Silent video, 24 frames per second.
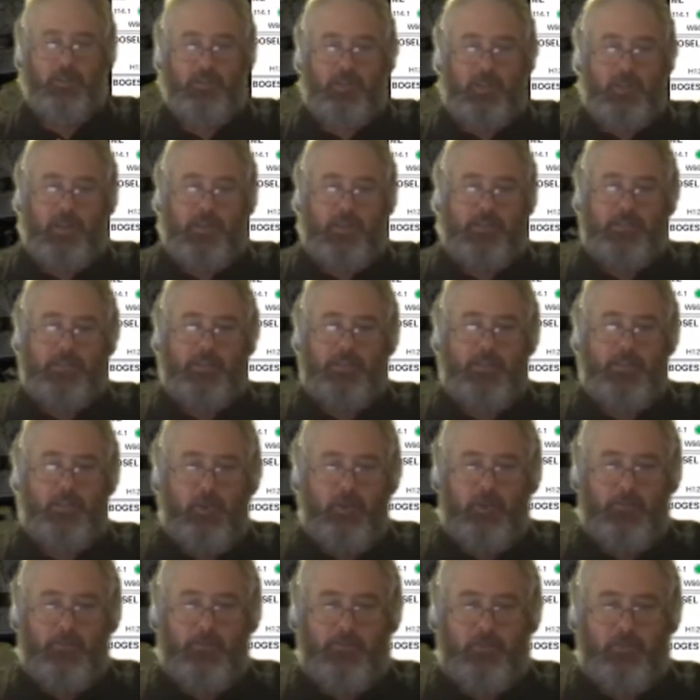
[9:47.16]
a
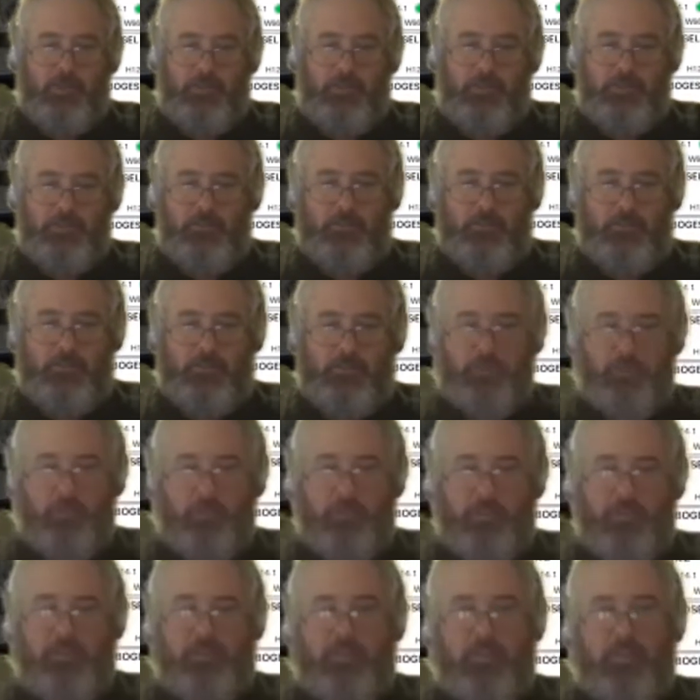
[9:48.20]
decoded version. So we
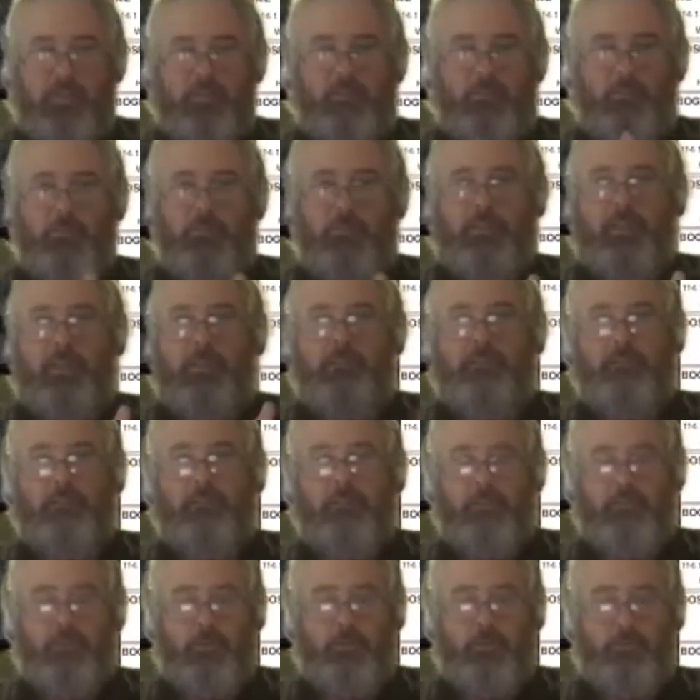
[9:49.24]
can see the raw text at
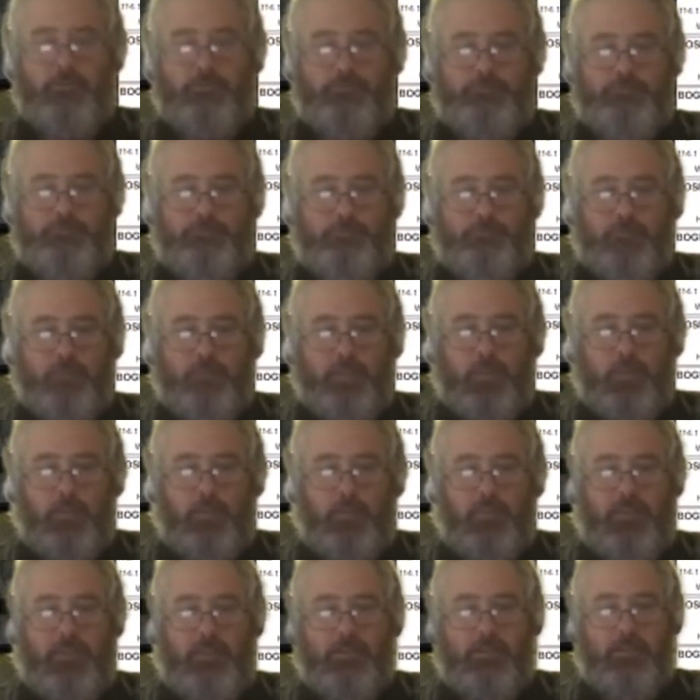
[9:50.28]
the top with
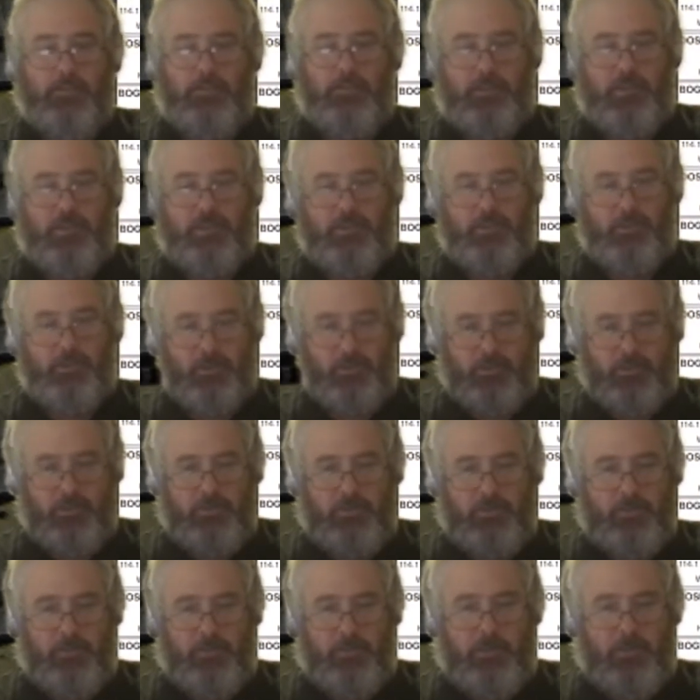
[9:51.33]
that little green dot.
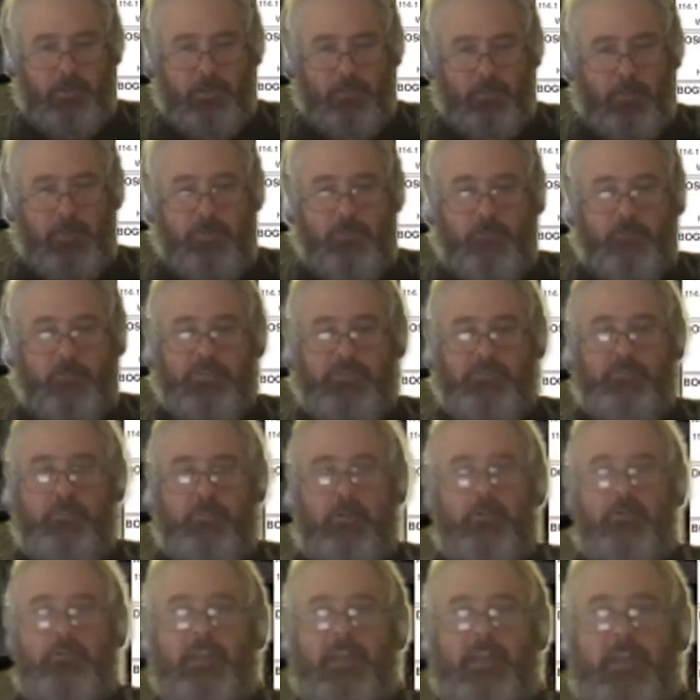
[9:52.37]
But if we
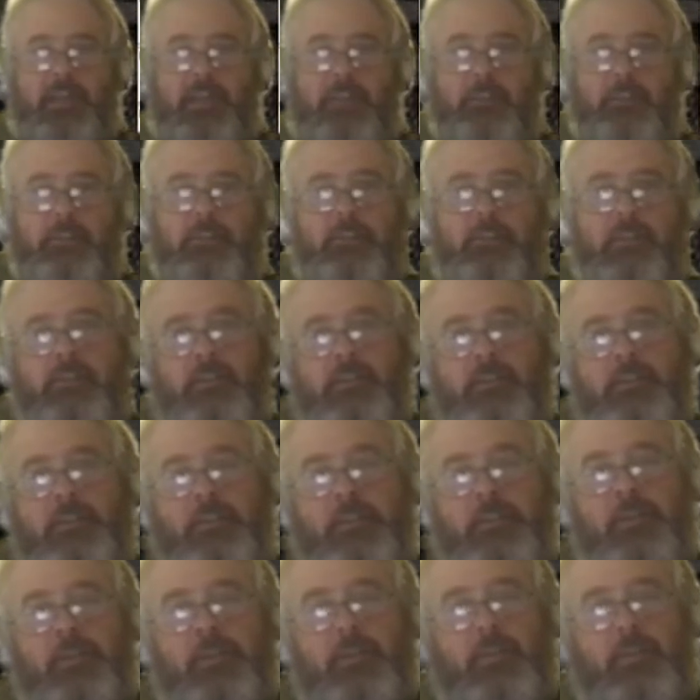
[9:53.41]
scroll down, we